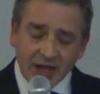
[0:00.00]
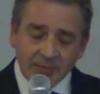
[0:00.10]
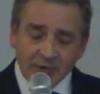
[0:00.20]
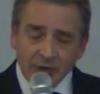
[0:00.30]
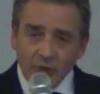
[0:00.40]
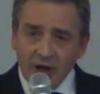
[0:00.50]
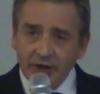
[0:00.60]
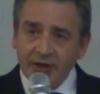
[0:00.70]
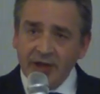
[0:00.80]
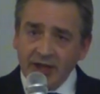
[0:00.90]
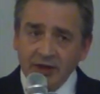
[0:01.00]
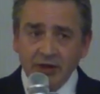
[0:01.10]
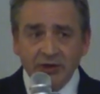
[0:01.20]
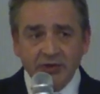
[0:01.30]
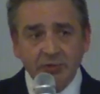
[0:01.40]
And meanwhile the
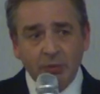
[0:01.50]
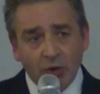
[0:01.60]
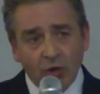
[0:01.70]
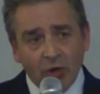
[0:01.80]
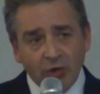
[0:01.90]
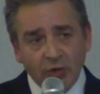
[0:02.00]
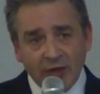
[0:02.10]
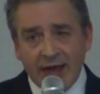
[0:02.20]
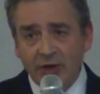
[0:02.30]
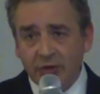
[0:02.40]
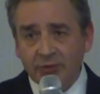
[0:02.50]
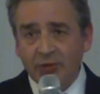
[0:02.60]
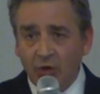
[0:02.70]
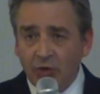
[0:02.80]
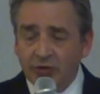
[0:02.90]
English poor, who cannot
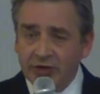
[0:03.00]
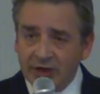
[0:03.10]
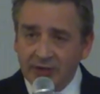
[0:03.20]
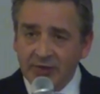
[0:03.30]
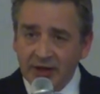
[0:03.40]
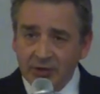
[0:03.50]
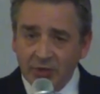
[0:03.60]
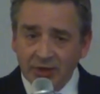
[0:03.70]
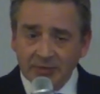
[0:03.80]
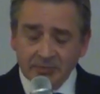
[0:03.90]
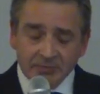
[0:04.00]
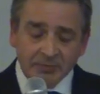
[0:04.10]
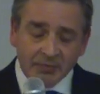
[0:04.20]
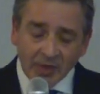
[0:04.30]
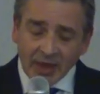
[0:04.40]
afford to live anywhere,
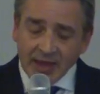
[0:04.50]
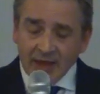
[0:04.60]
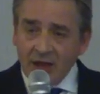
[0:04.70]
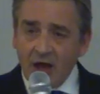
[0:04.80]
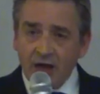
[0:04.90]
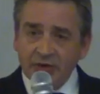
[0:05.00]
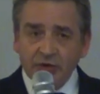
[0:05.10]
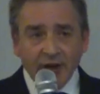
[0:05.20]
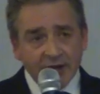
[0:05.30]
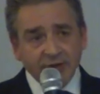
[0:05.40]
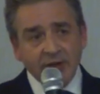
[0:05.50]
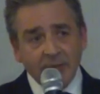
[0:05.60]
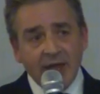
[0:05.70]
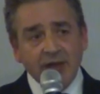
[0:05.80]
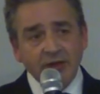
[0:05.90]
are straight to the
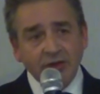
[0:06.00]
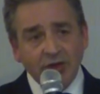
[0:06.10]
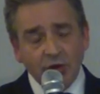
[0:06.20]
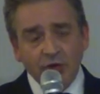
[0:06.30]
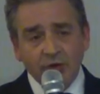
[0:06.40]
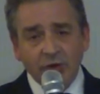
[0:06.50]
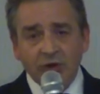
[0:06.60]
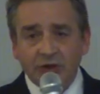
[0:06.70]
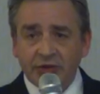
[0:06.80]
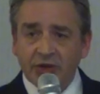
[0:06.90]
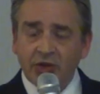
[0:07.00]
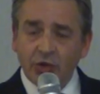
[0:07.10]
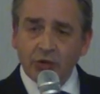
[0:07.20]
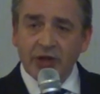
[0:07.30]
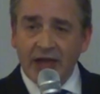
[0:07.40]
back of the queue, because
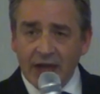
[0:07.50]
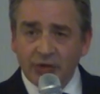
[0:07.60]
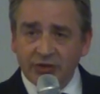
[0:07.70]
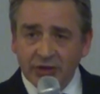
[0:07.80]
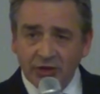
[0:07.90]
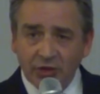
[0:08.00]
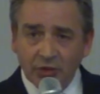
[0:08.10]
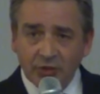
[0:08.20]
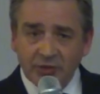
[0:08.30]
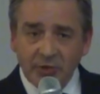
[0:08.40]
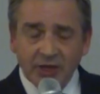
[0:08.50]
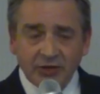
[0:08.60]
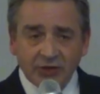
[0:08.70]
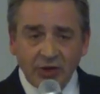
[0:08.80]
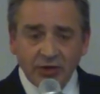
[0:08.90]
the housing queue is
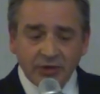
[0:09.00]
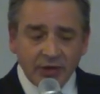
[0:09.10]
based on